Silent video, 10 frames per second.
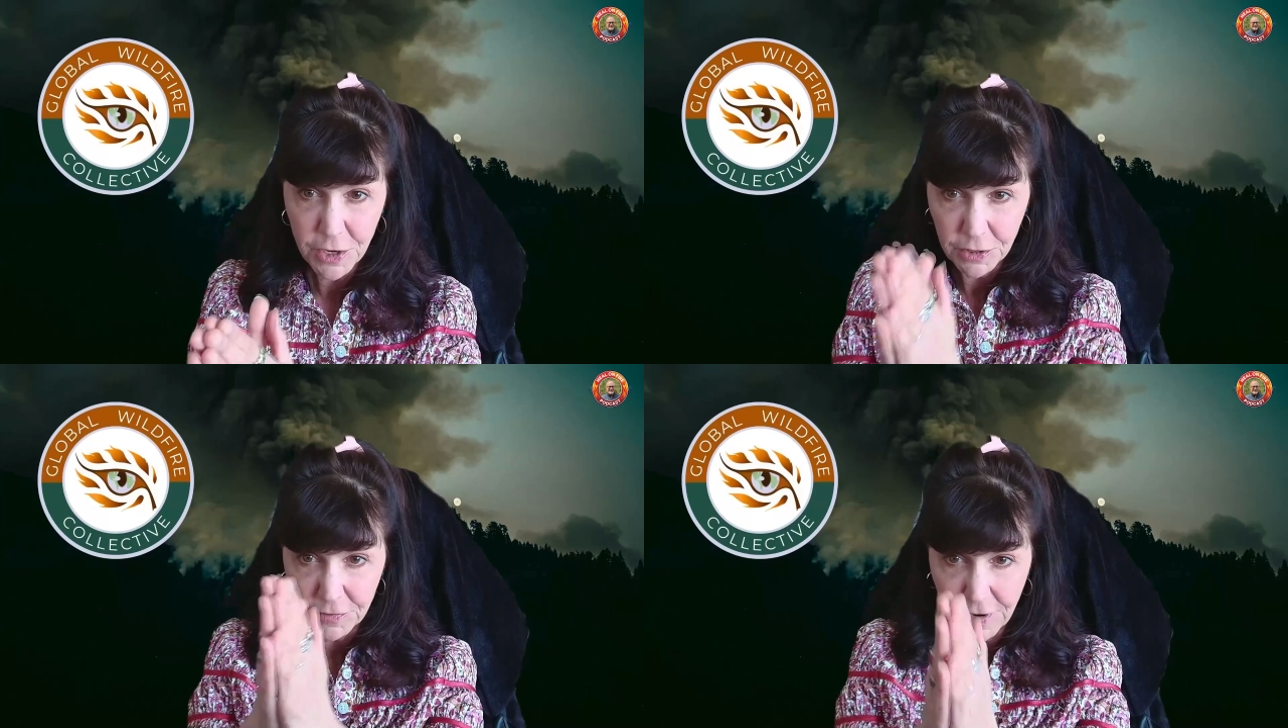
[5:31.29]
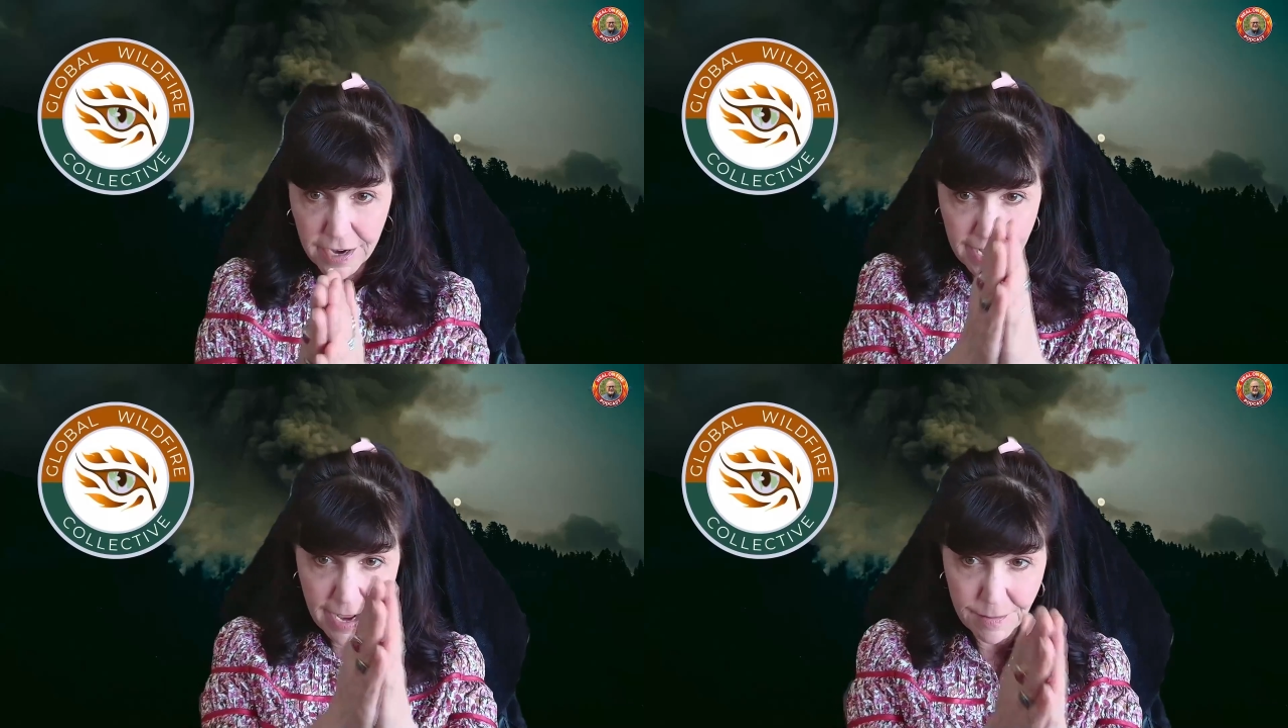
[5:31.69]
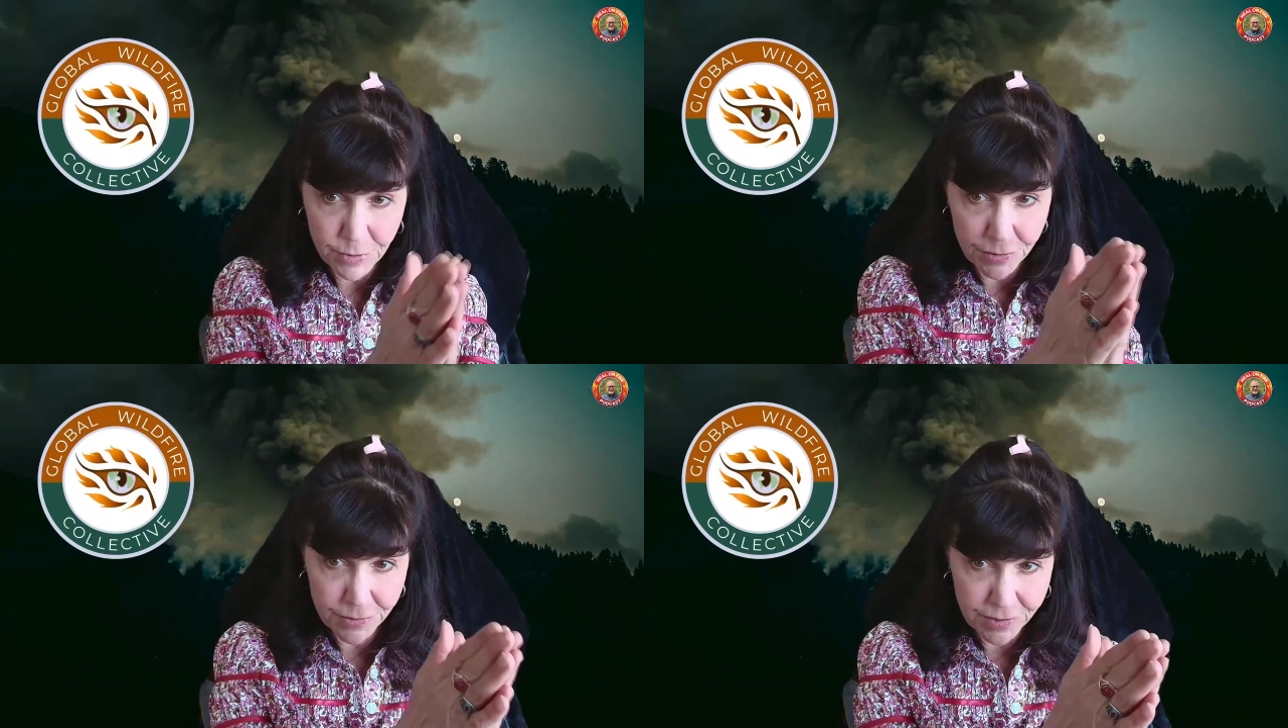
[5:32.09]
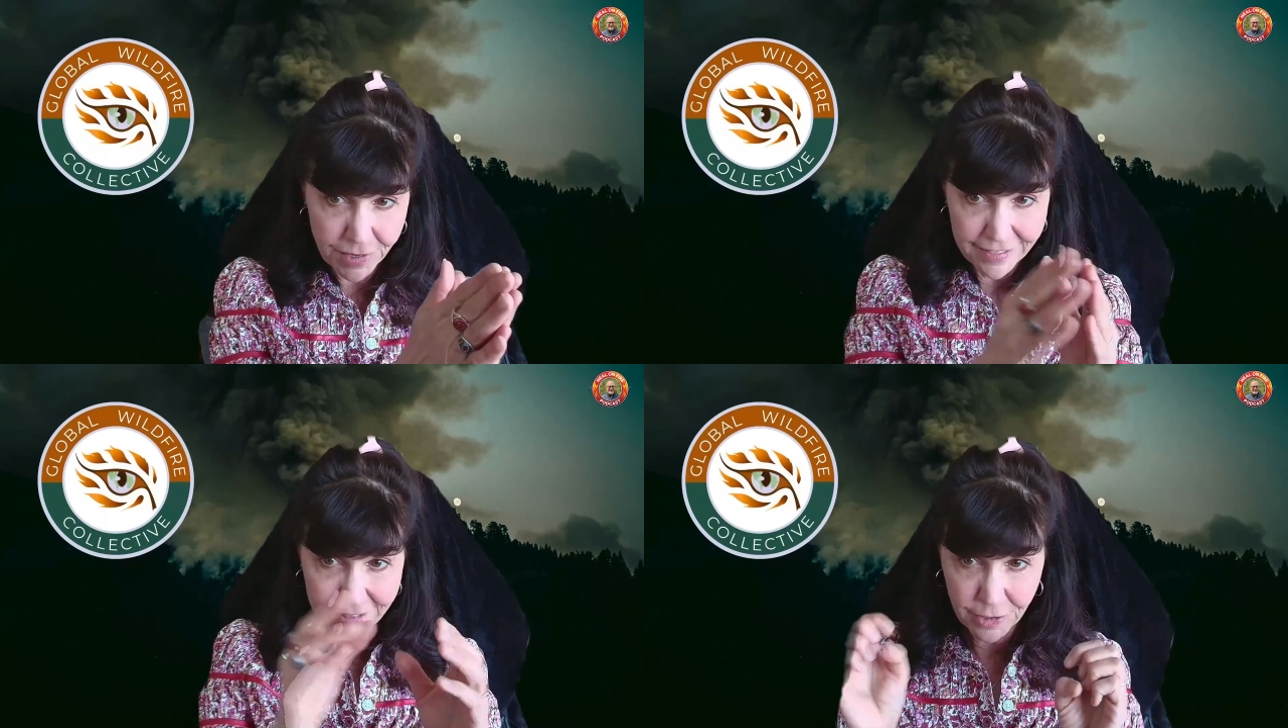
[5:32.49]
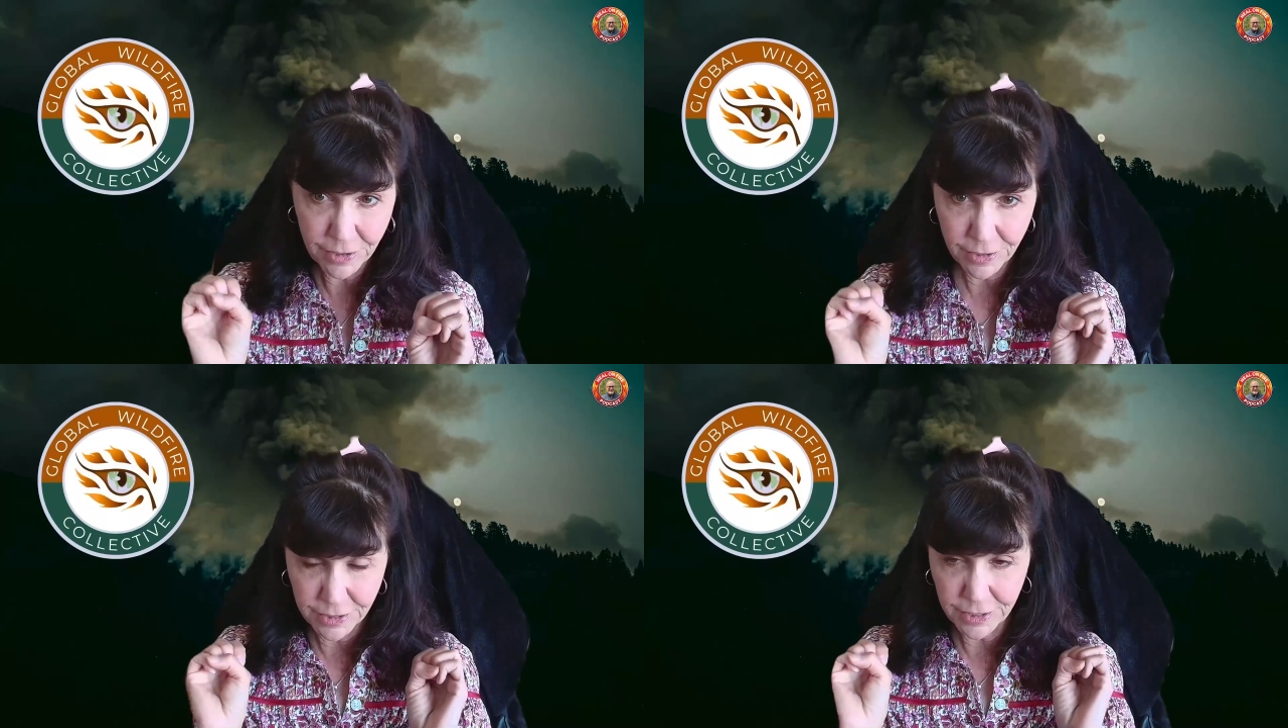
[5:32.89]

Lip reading: You've got embers that are,